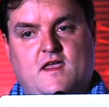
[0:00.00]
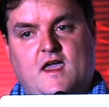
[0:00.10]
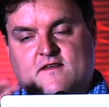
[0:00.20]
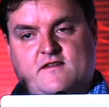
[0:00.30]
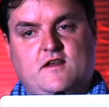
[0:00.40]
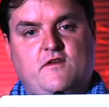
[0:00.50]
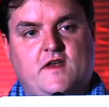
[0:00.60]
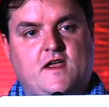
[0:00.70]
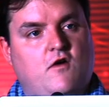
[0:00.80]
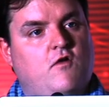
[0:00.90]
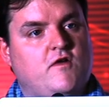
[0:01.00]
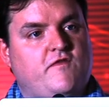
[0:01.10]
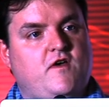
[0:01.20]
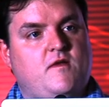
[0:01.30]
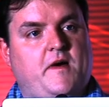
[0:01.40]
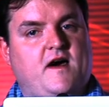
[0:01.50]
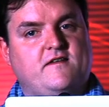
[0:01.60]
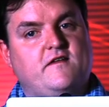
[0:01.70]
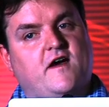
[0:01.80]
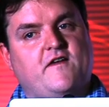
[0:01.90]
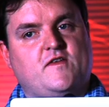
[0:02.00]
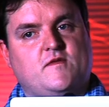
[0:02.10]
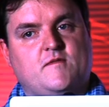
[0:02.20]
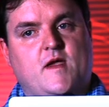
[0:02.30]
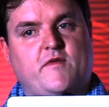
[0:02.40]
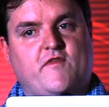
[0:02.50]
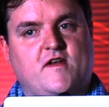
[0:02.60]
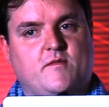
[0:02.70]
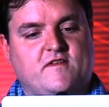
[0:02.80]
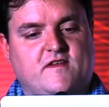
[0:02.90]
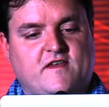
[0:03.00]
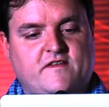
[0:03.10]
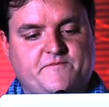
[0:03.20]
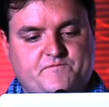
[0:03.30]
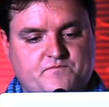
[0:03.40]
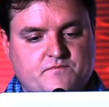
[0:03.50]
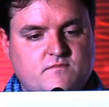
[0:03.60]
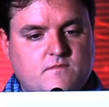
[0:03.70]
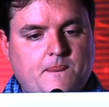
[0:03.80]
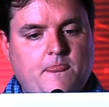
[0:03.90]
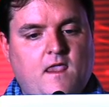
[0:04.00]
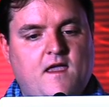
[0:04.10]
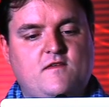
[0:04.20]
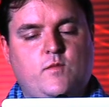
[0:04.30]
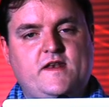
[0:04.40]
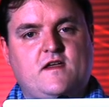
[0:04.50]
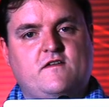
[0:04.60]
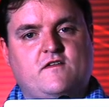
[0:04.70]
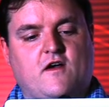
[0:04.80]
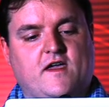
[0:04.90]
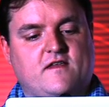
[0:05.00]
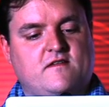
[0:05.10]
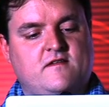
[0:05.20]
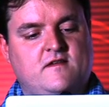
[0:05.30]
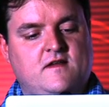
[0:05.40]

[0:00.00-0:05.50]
excluding all the third-party drivers which may be vulnerable to this, is Windows sockets.